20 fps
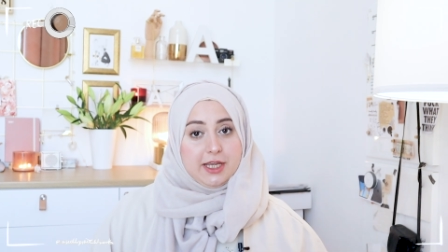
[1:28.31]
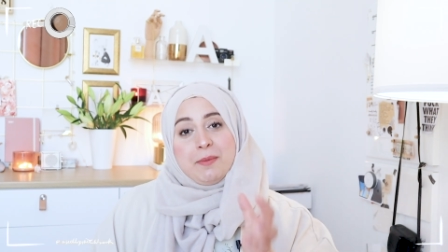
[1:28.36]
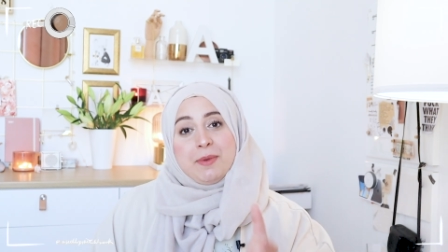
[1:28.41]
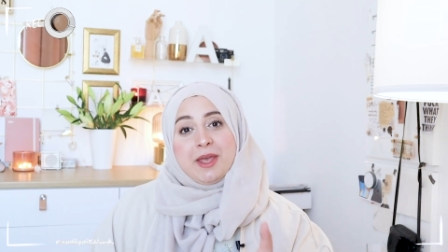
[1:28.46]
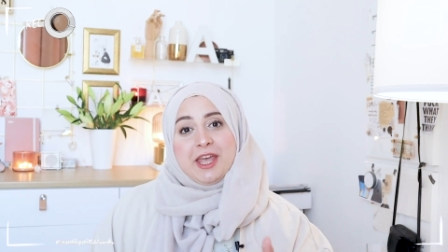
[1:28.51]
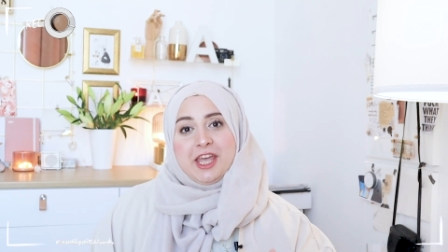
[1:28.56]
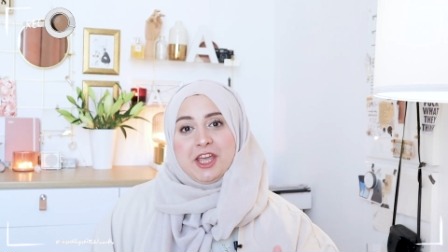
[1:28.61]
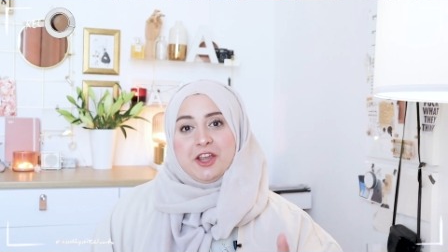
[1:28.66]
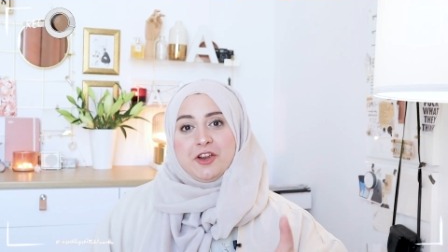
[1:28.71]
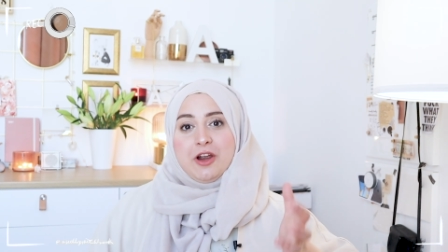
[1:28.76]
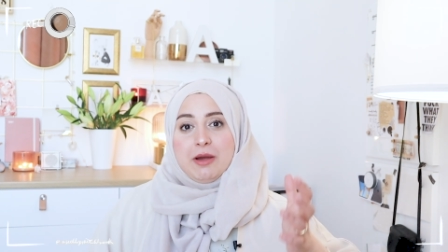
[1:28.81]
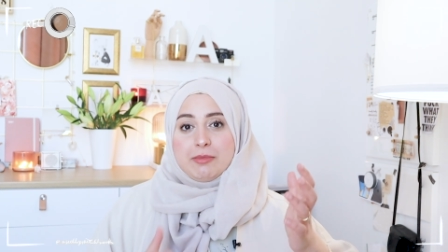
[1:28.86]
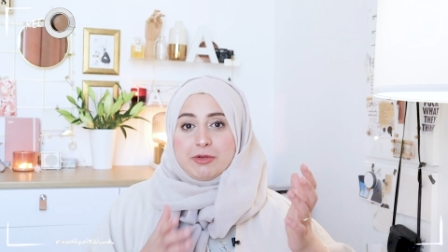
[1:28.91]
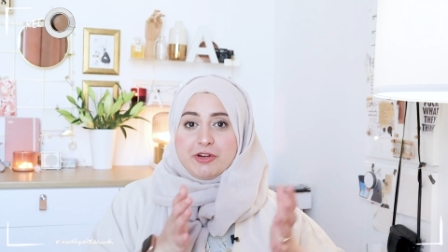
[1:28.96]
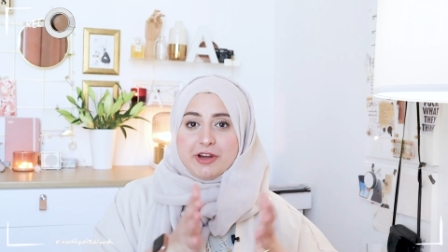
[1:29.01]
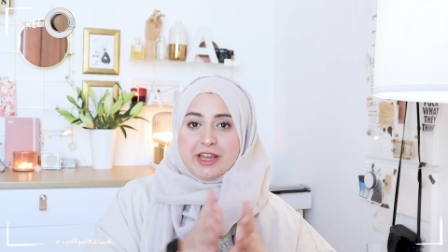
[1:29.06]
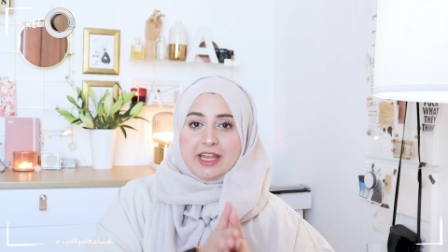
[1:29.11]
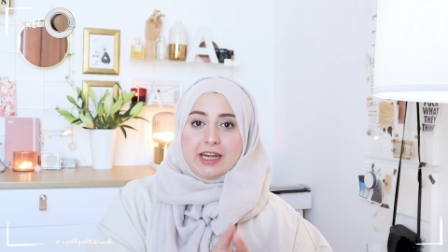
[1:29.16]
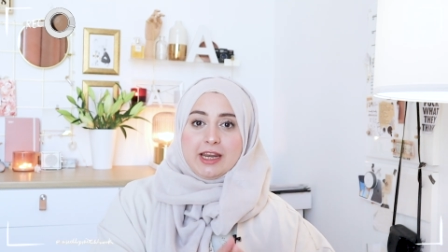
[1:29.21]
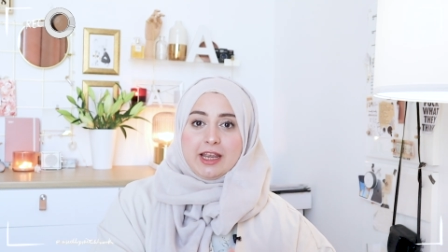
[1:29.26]
I'm here, I'm
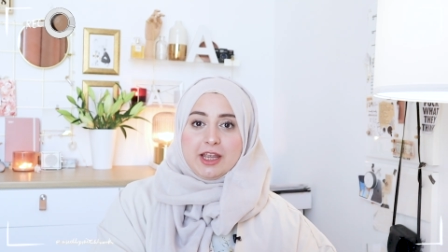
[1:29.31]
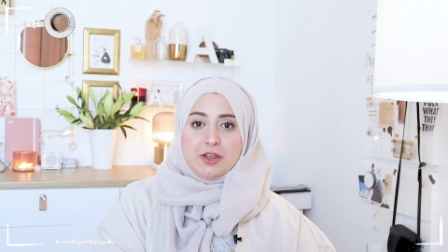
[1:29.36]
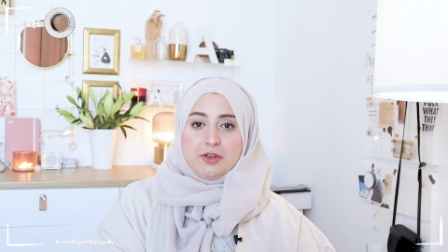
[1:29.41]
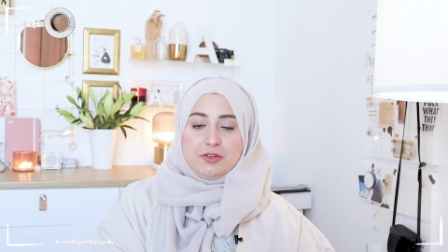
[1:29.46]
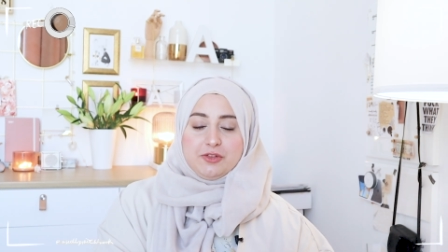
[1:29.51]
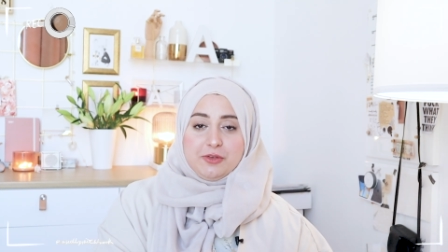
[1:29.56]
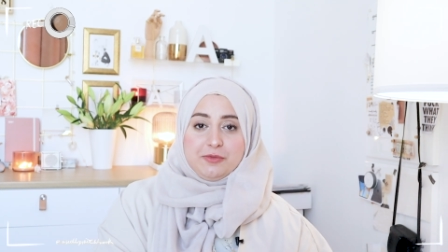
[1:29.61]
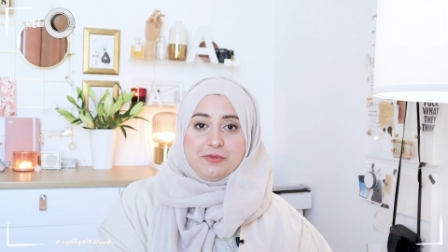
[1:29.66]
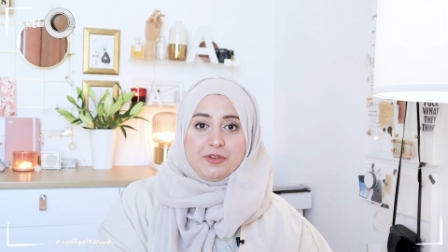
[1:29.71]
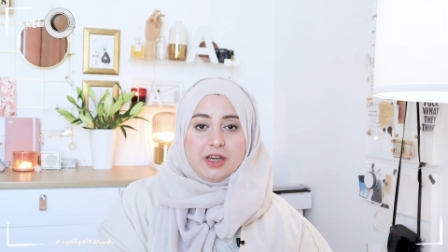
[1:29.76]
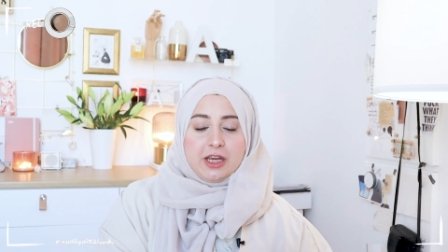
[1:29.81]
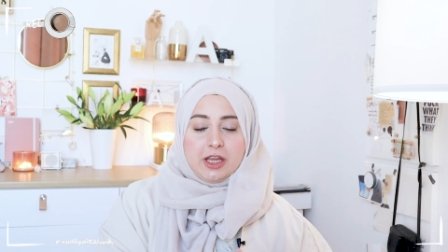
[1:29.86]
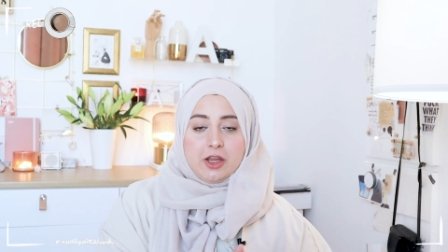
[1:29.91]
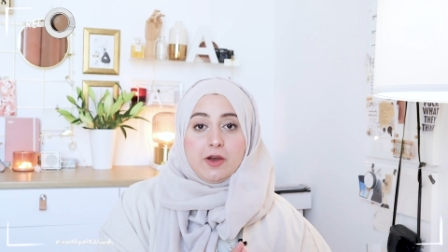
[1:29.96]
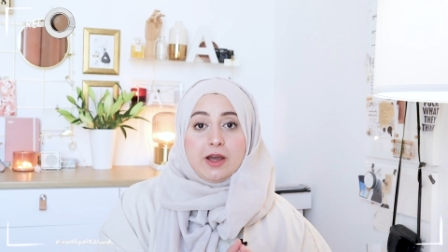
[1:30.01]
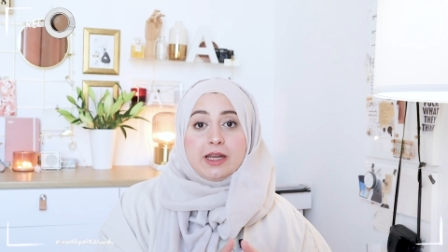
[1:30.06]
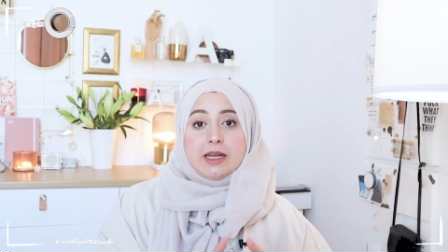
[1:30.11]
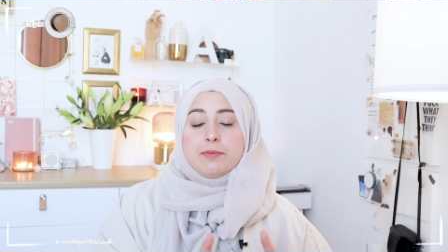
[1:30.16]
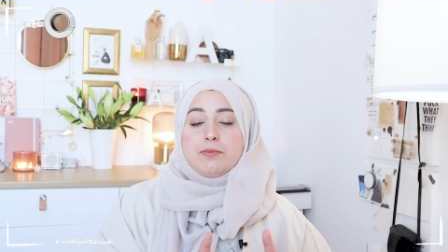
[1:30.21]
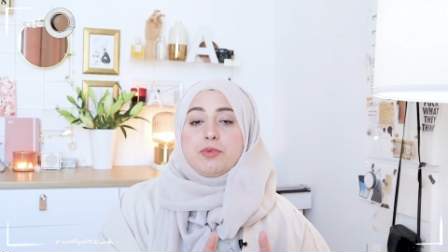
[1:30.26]
creating a YouTube
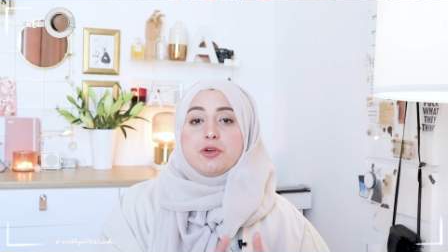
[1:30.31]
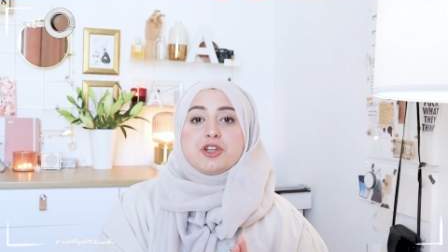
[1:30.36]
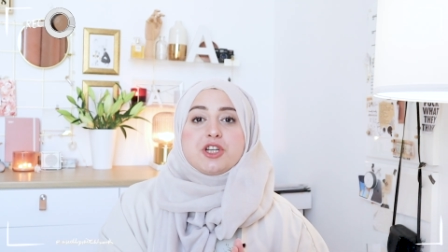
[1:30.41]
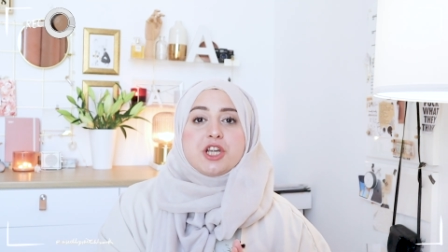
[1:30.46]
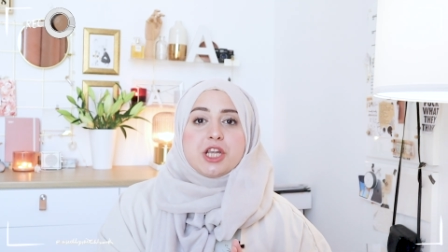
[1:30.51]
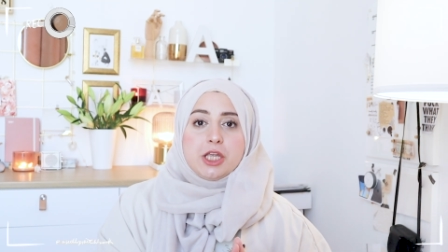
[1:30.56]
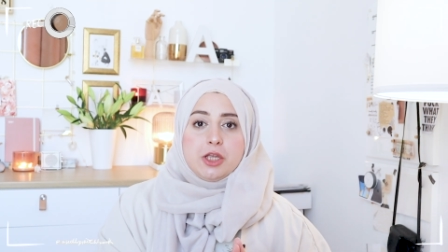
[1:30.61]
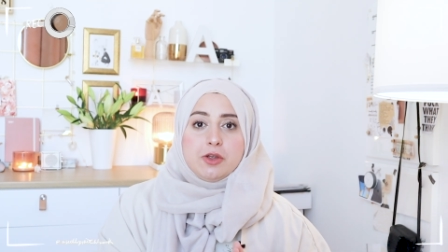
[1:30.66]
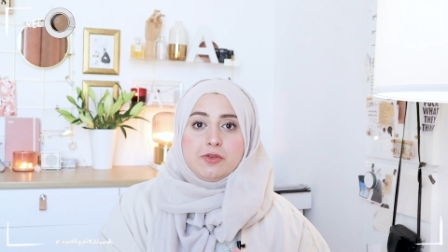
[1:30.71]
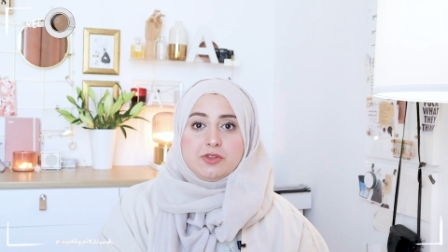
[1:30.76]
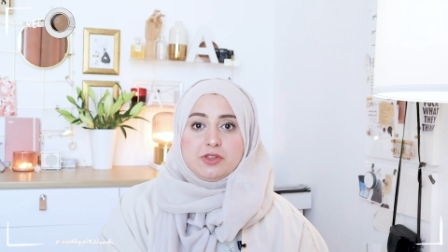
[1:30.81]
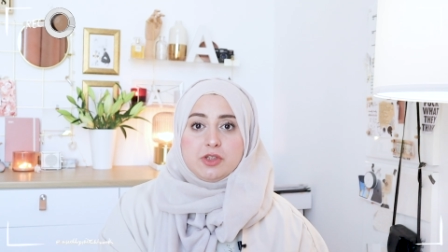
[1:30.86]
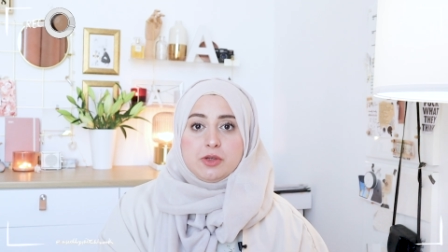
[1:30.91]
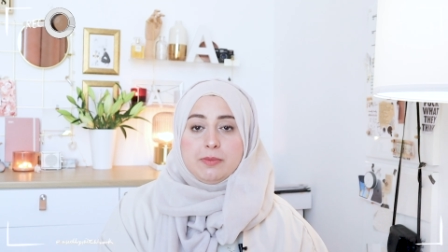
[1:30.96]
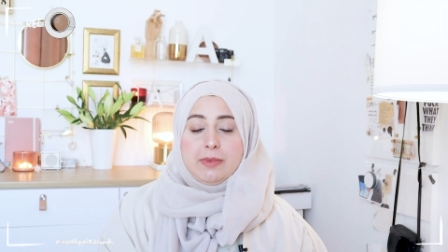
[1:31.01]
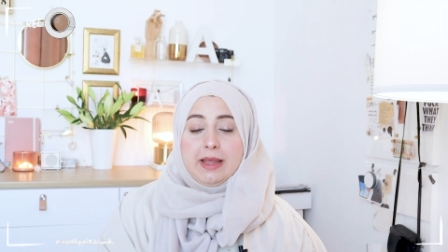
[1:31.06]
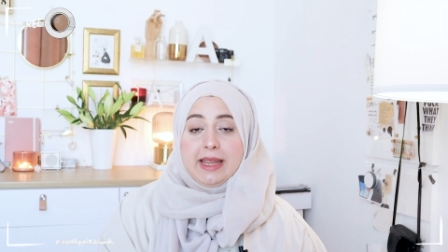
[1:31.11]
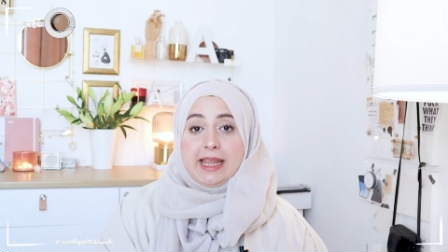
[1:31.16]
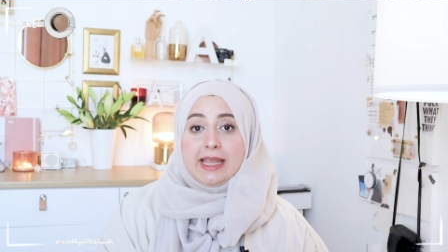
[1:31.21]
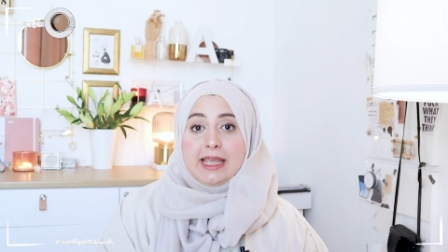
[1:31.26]
video, and I'm pushing you to
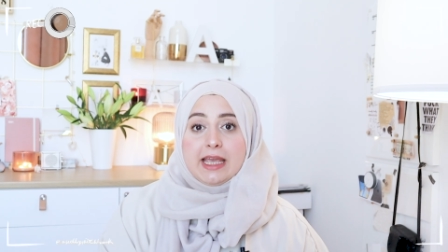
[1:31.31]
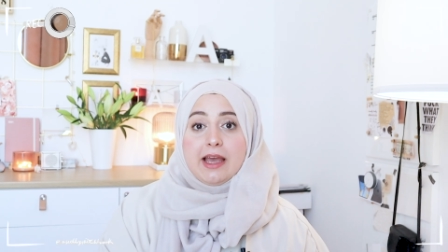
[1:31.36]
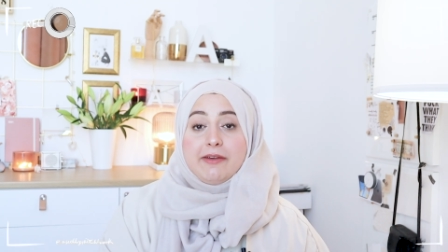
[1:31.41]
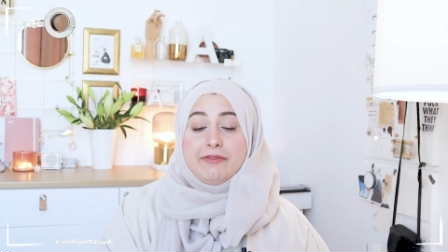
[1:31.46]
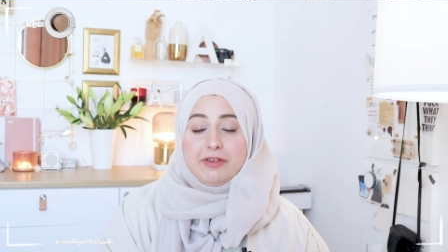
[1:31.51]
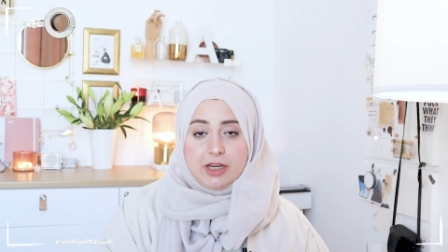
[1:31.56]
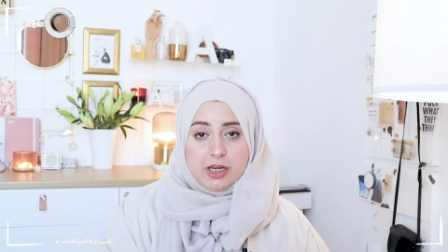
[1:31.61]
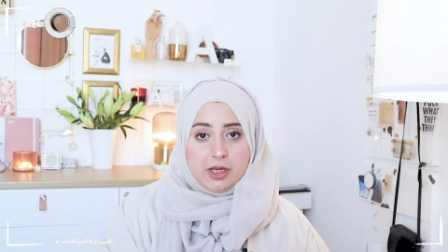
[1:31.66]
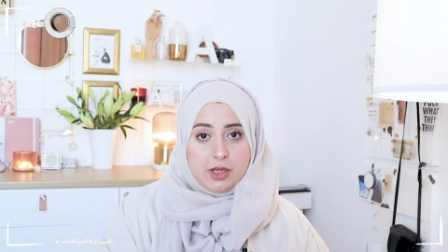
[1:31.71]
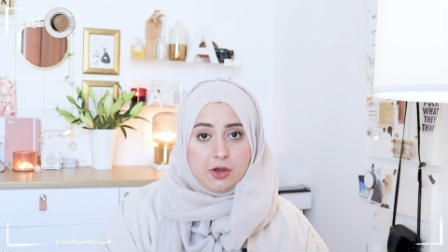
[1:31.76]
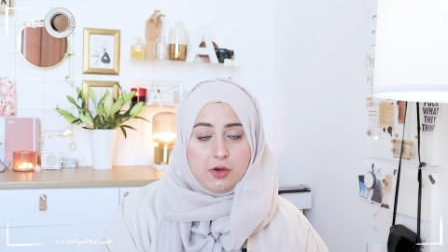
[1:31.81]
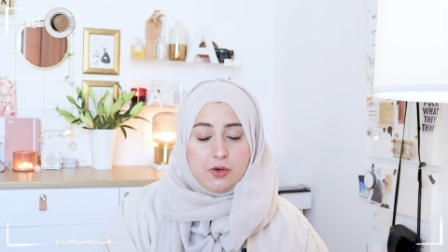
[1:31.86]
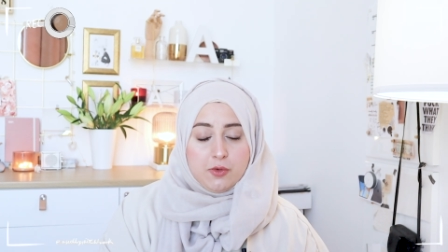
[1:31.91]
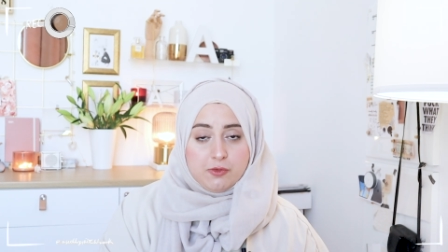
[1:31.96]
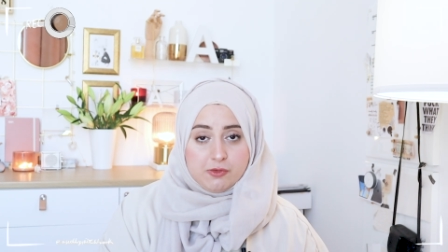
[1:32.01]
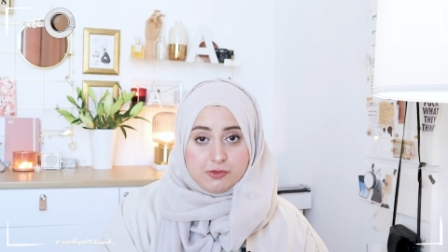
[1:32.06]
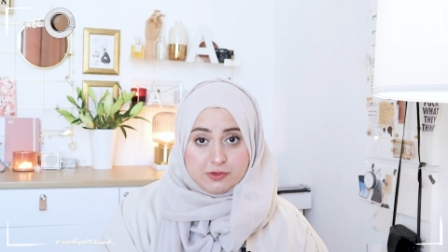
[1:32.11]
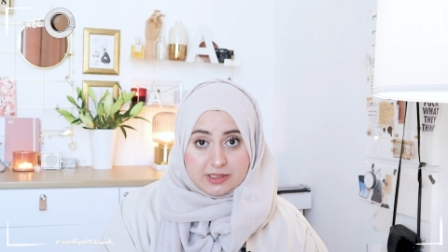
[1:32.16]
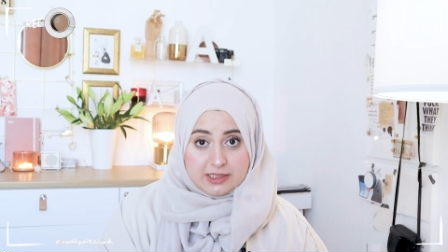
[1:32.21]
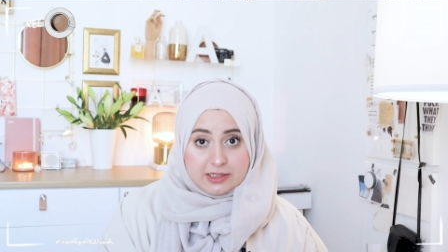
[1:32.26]
make a video